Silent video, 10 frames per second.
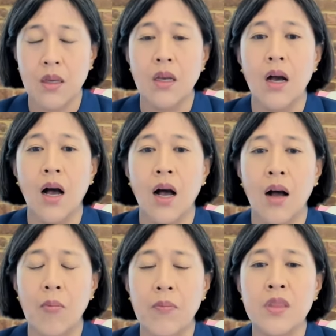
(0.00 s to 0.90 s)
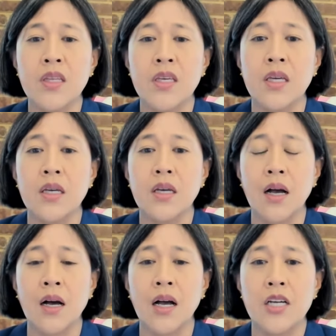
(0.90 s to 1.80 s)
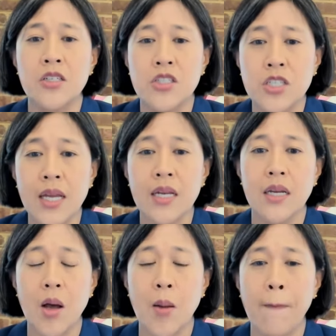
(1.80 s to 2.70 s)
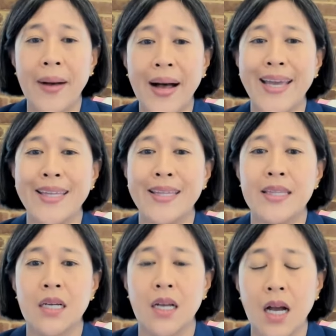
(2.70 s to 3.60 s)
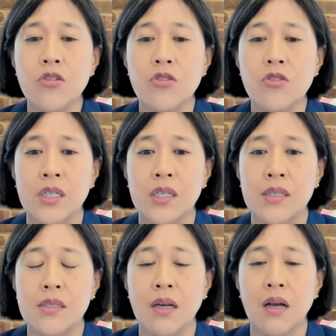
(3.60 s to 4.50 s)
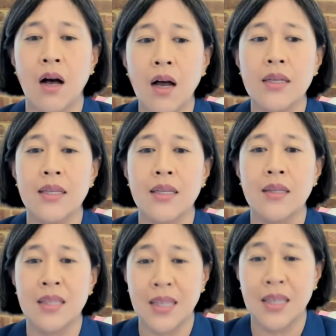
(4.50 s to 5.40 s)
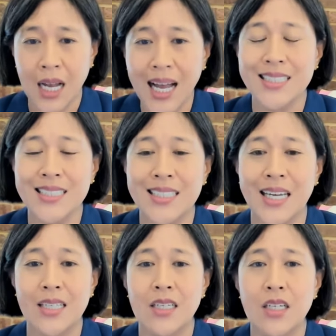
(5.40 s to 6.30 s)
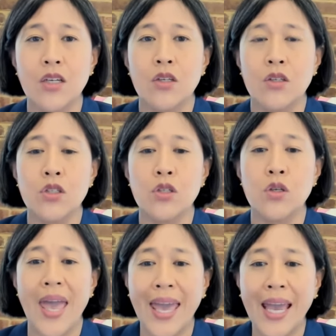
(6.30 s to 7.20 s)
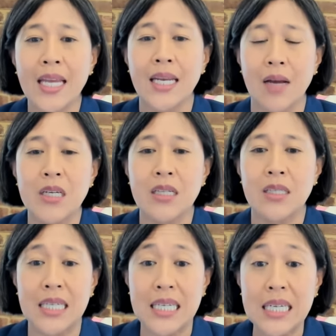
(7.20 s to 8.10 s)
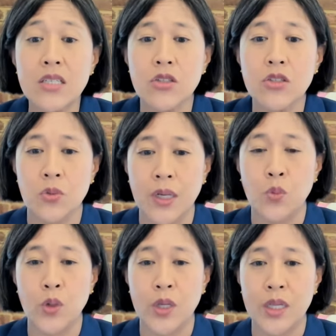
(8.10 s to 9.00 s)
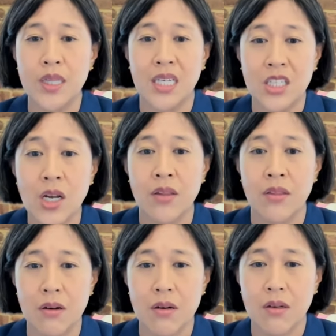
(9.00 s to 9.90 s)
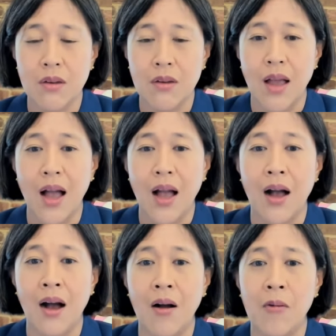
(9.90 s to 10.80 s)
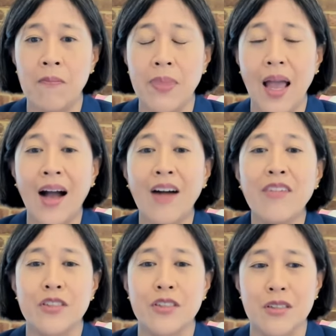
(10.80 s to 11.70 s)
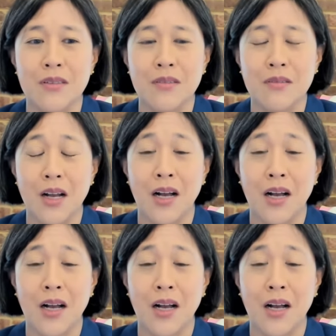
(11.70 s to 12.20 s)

Um, the uh, agenda by the countries on the continent to economically integrate with each other. Um, after uh,